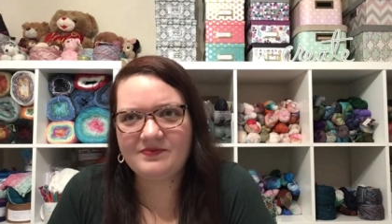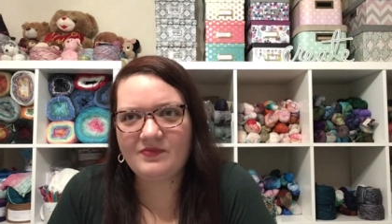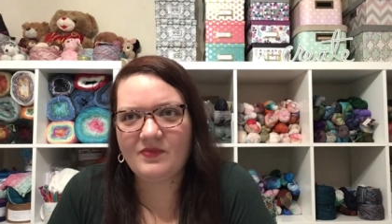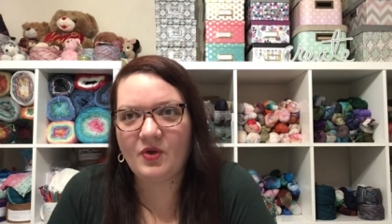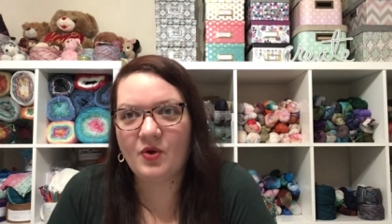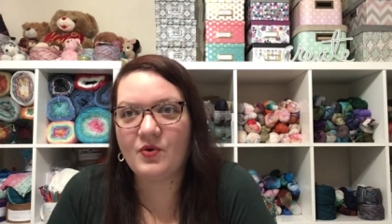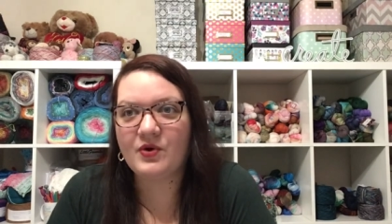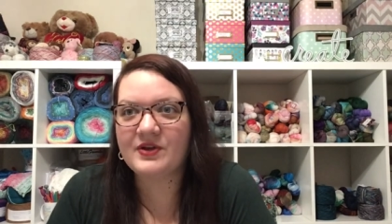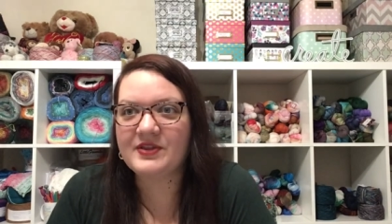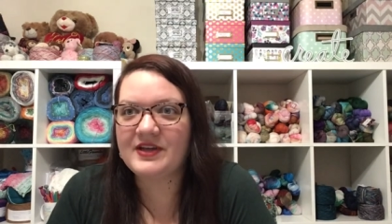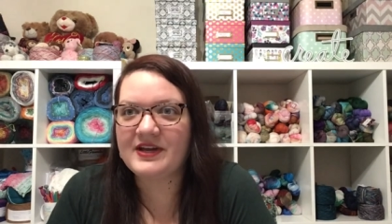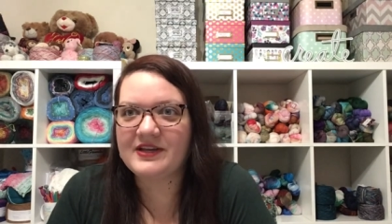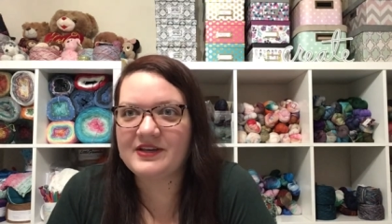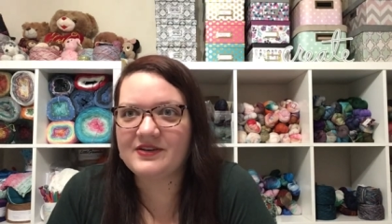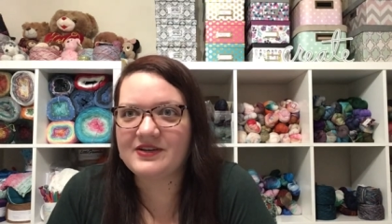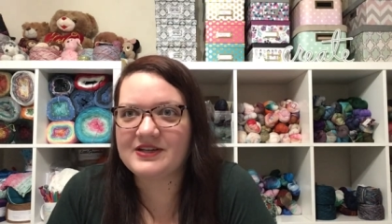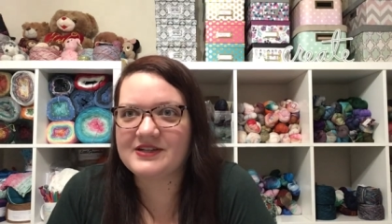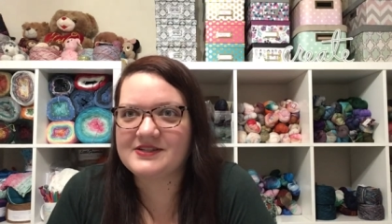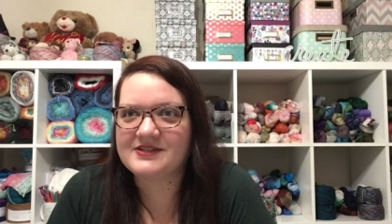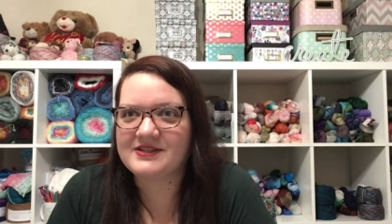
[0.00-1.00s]
or that you
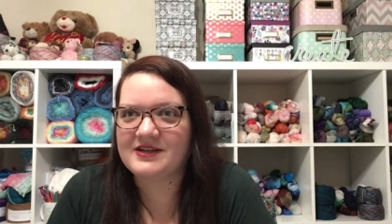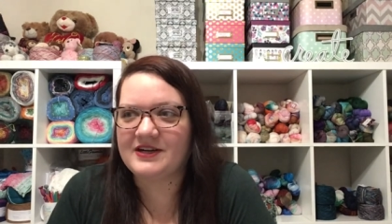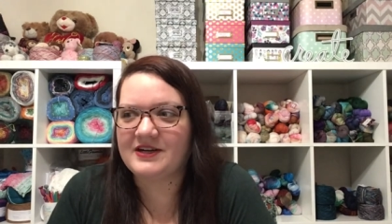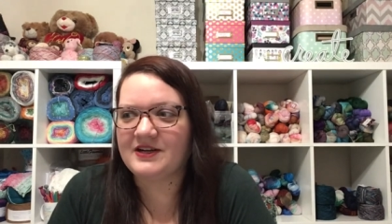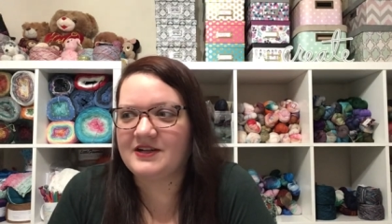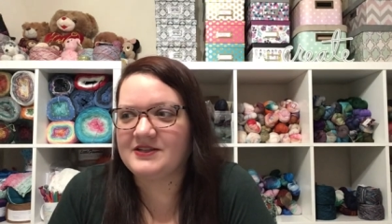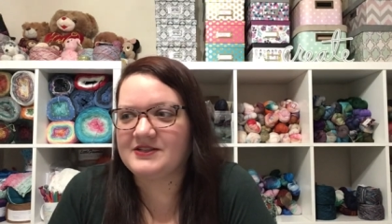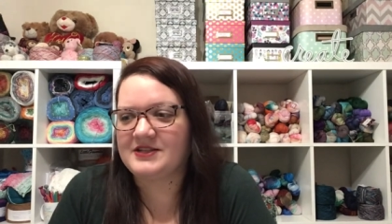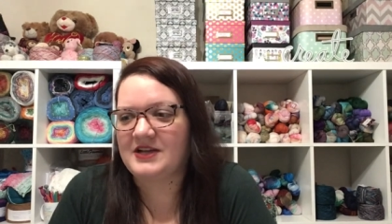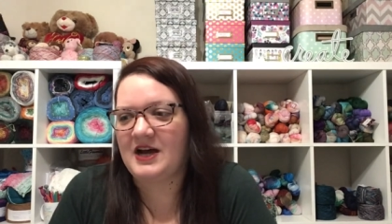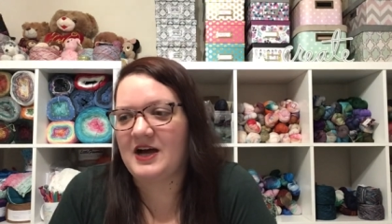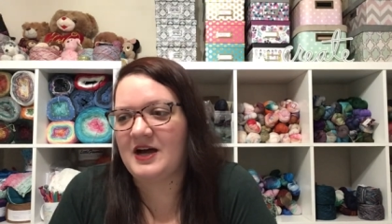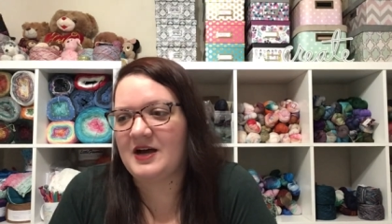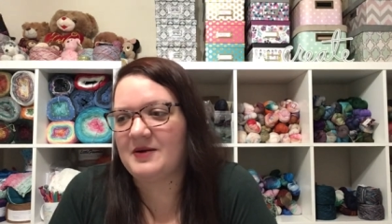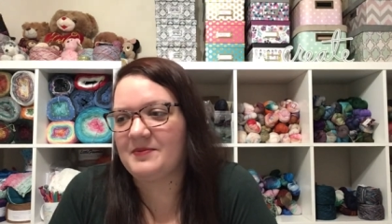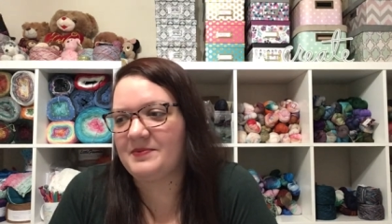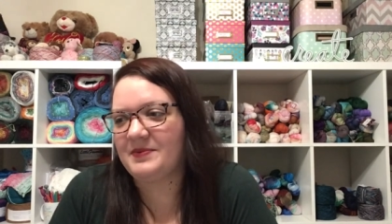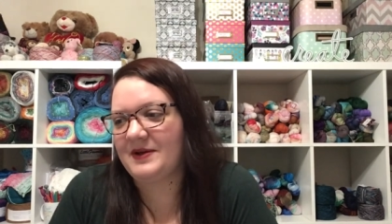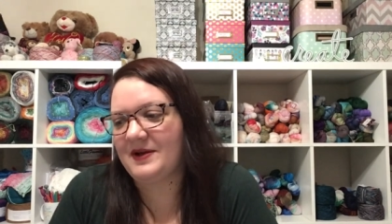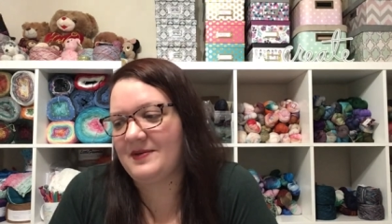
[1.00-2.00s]
can start on
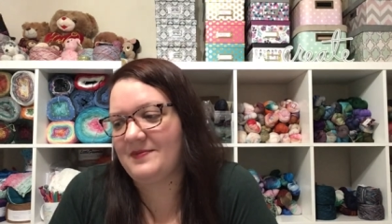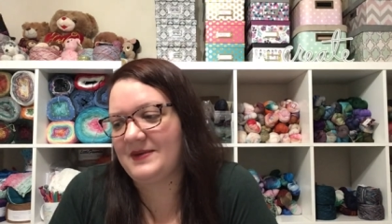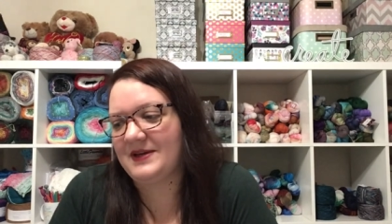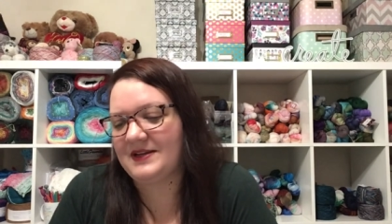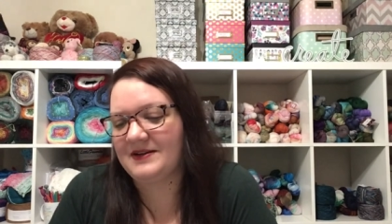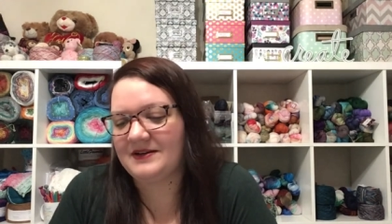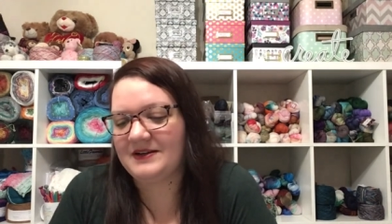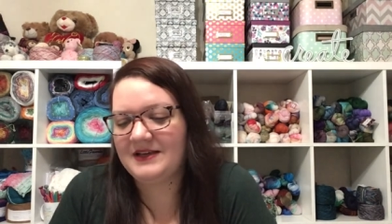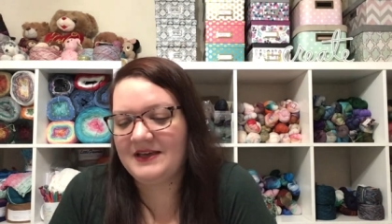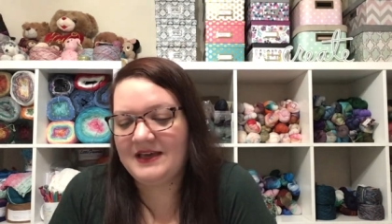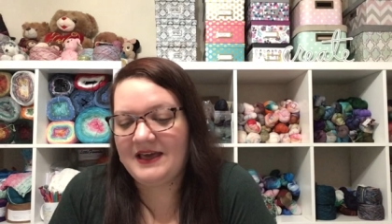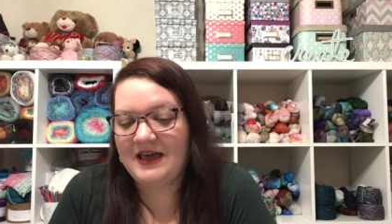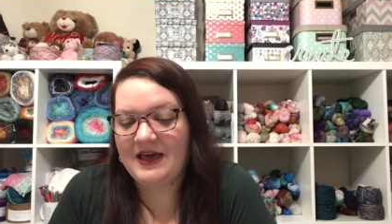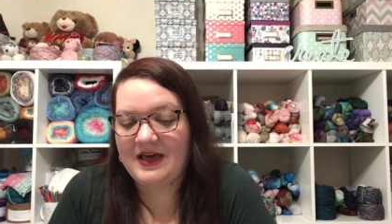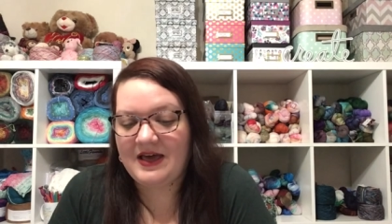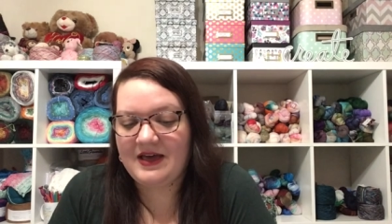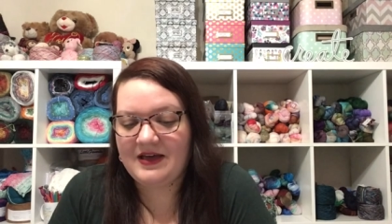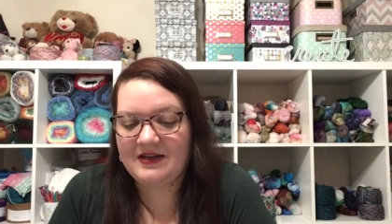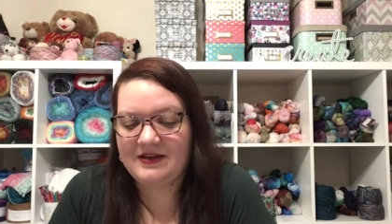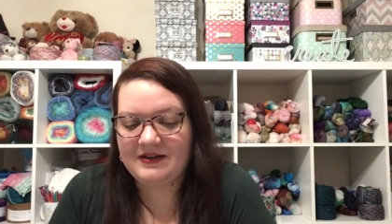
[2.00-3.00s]
top, I mean,
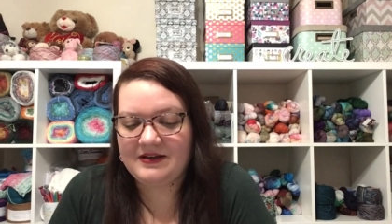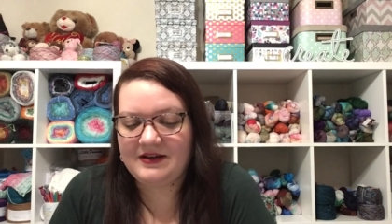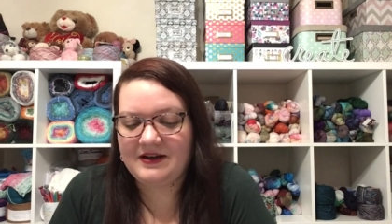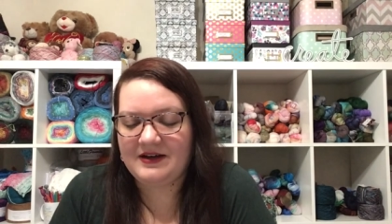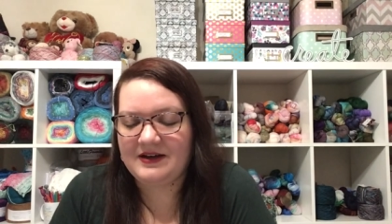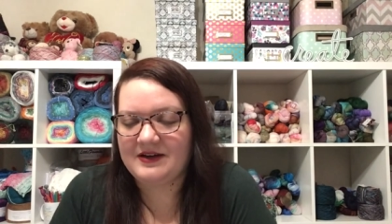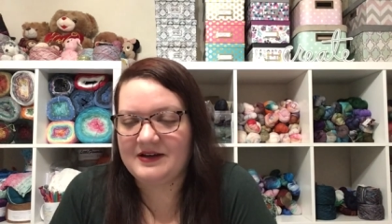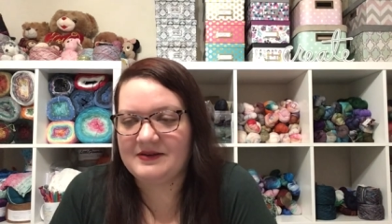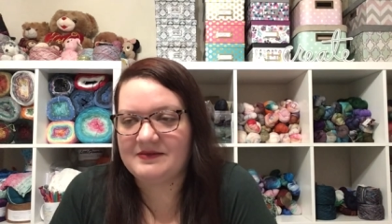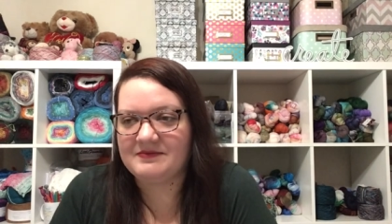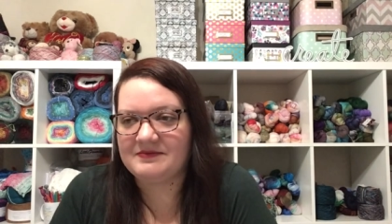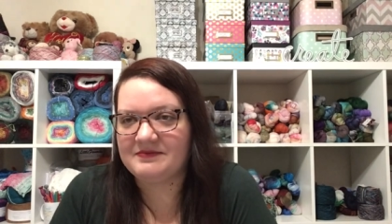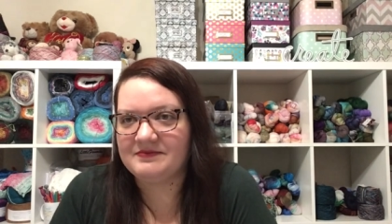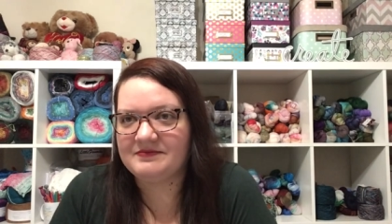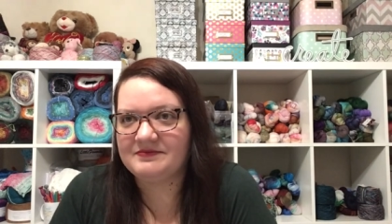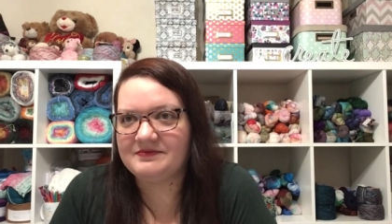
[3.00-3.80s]
um,